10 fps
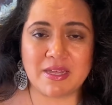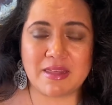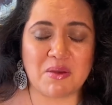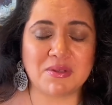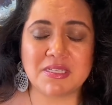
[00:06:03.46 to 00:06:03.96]

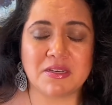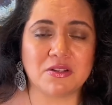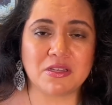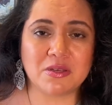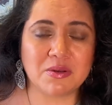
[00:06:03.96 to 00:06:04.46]
that was
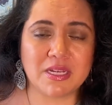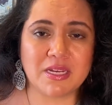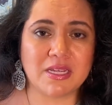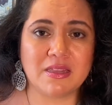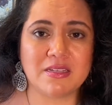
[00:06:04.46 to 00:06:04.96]
included
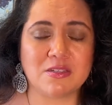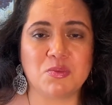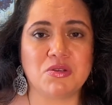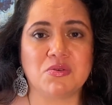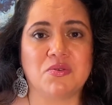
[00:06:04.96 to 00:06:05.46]
in this
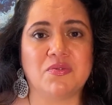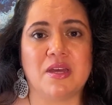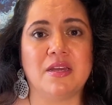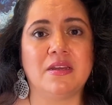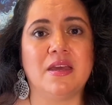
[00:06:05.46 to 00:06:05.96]
mutual
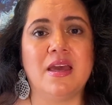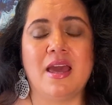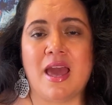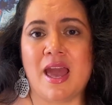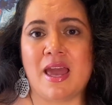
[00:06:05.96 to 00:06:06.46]
fund?
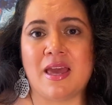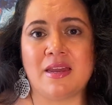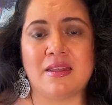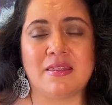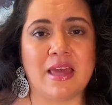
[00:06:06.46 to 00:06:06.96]

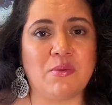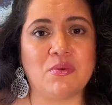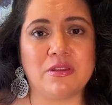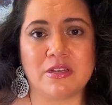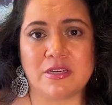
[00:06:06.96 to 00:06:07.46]
And they
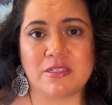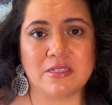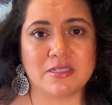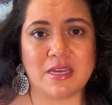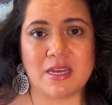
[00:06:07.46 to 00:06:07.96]
will look to
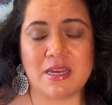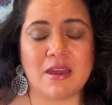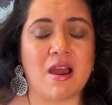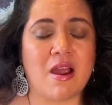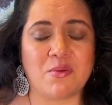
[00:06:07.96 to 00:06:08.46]
see,
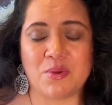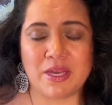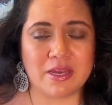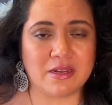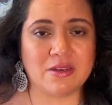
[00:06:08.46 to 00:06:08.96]
are
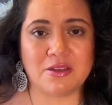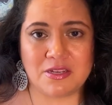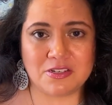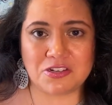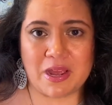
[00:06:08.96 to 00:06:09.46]
we in
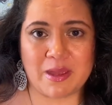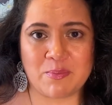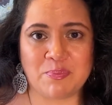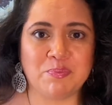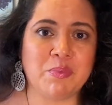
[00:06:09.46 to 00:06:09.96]
good shape?
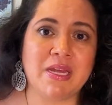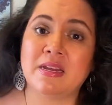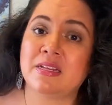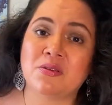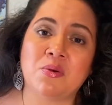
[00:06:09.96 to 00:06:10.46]
But
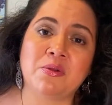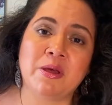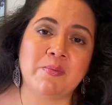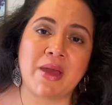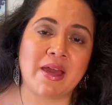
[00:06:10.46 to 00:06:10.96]

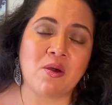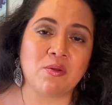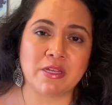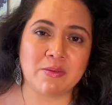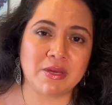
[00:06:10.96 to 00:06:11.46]
it may
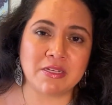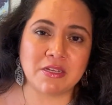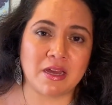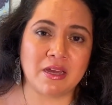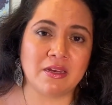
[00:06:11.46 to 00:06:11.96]
only be
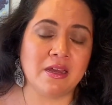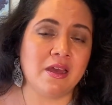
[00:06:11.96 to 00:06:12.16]
done